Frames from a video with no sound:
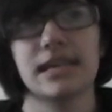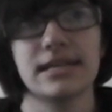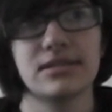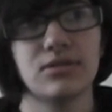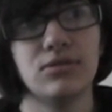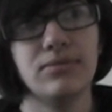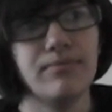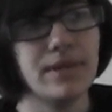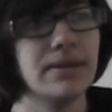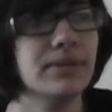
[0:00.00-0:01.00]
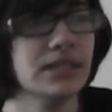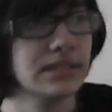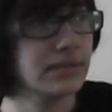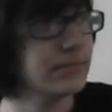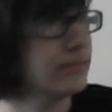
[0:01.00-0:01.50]
has the whole
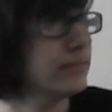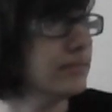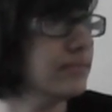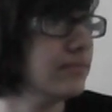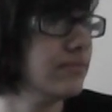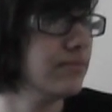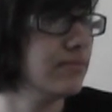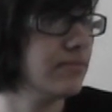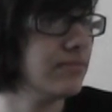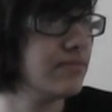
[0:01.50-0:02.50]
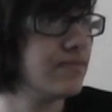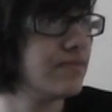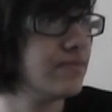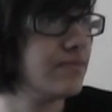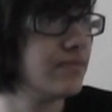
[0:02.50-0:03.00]
minimalism,
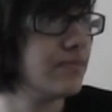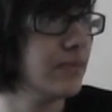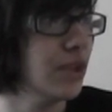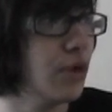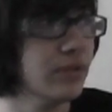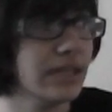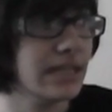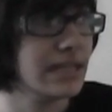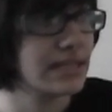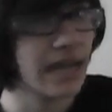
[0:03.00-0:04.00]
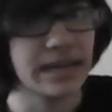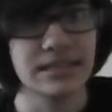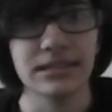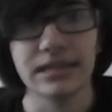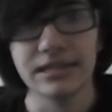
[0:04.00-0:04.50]
loneliness,
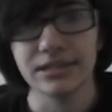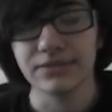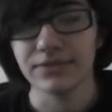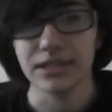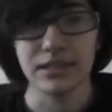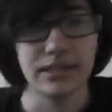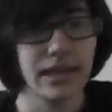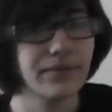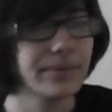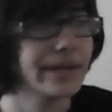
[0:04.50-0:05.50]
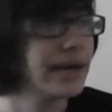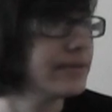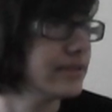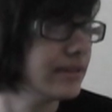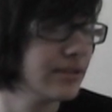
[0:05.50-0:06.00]
isolation feel, and Everyman
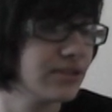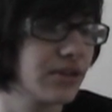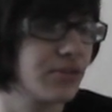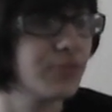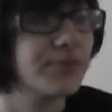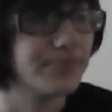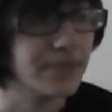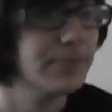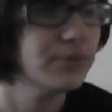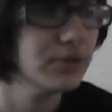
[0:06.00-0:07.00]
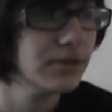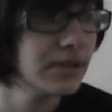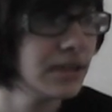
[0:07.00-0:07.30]
Hybrid, there's a group of people,